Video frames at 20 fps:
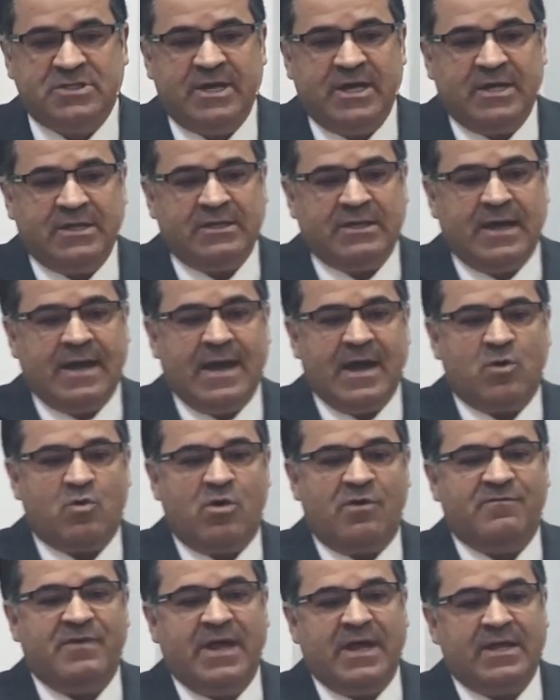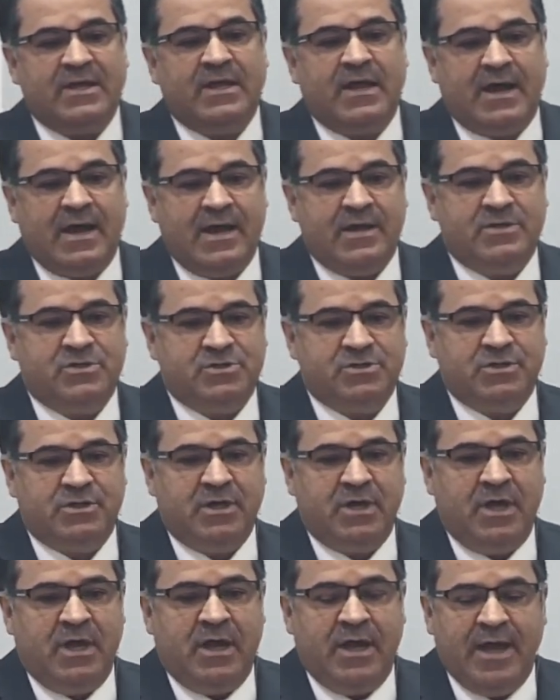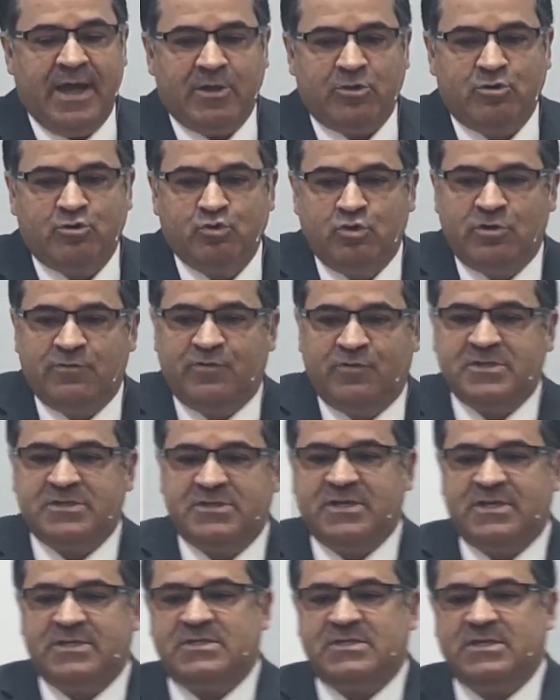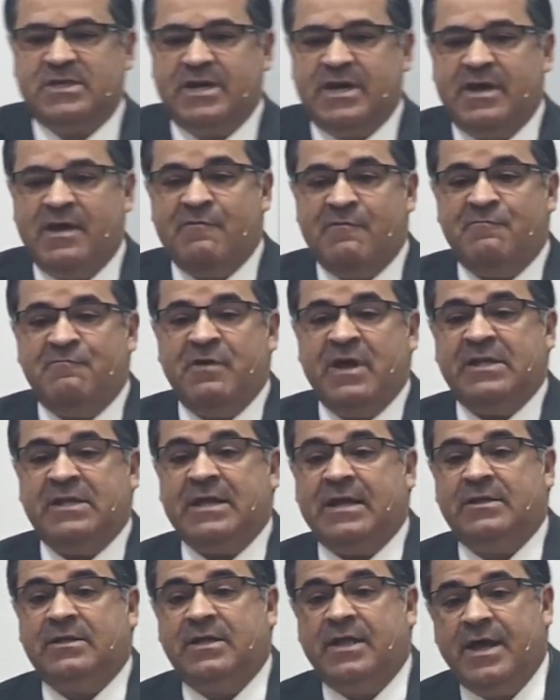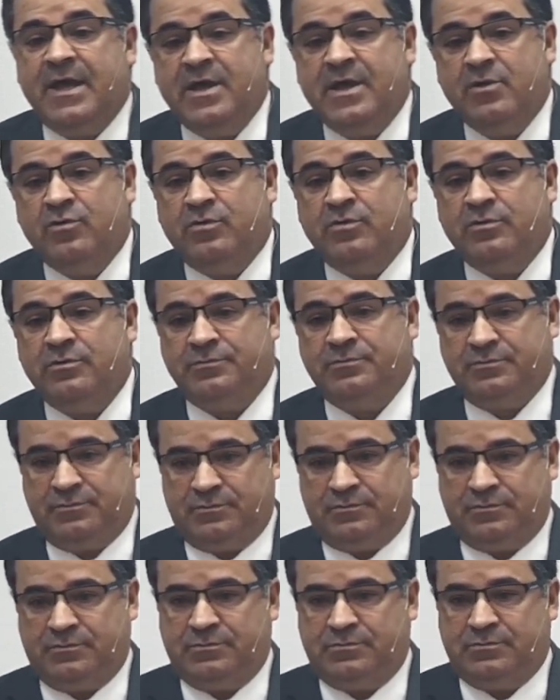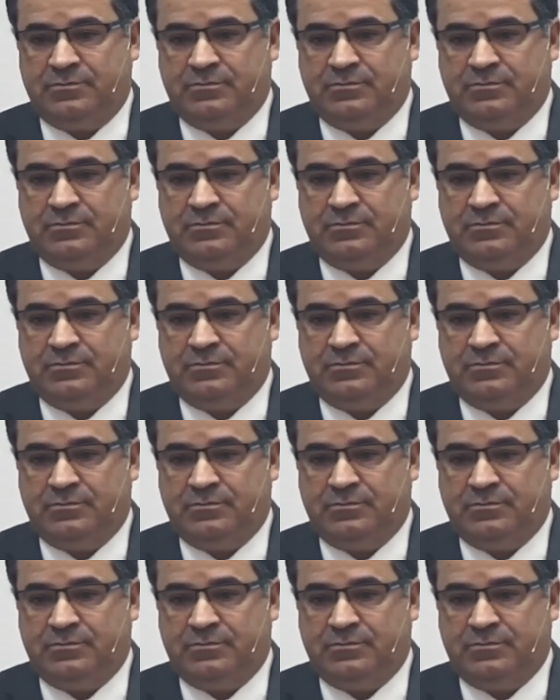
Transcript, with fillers: It's hard for you to walk with the truth. It's hard for you to be